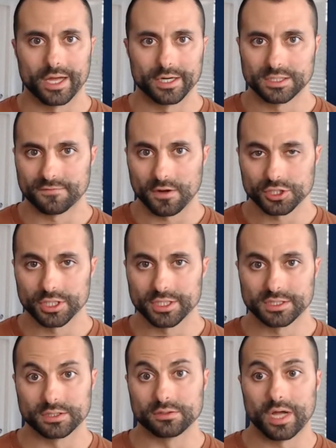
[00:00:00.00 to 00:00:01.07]
And its function
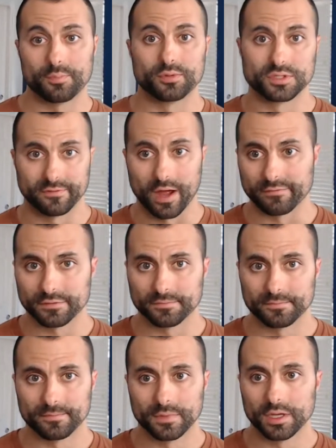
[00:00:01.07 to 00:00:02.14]
is to help you survive.
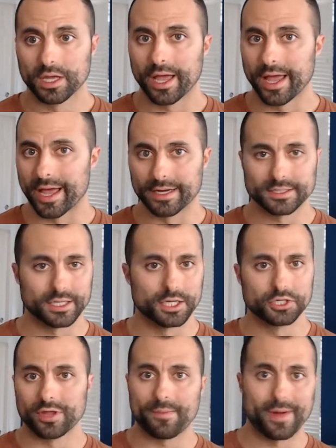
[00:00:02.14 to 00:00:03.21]
And it's going
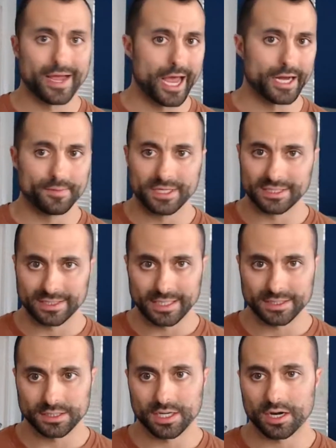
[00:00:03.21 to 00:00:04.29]
to do that by any means
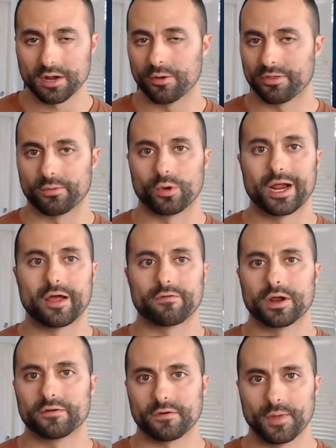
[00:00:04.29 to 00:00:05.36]
necessary with
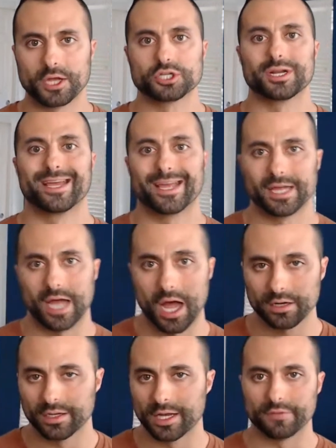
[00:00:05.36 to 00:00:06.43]
whatever information it
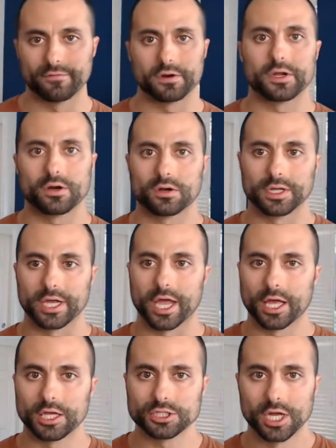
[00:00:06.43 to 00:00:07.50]
got at a very early
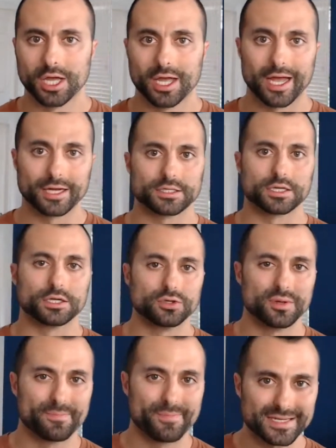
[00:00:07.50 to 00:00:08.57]
age. And it's going to do
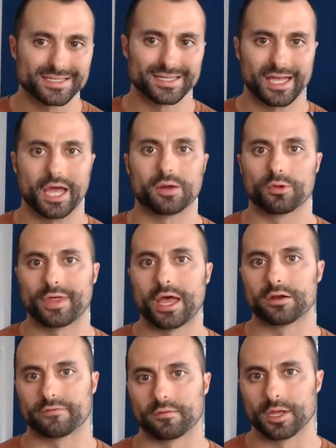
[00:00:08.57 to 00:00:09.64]
the best it can with
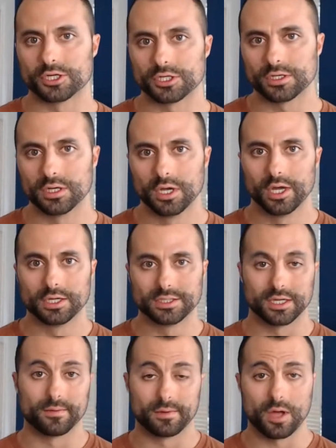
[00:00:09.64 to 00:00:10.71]
that information
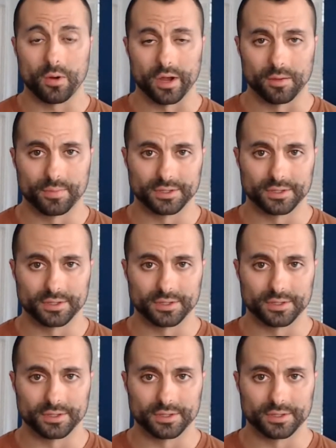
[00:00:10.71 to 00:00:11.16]
to keep going.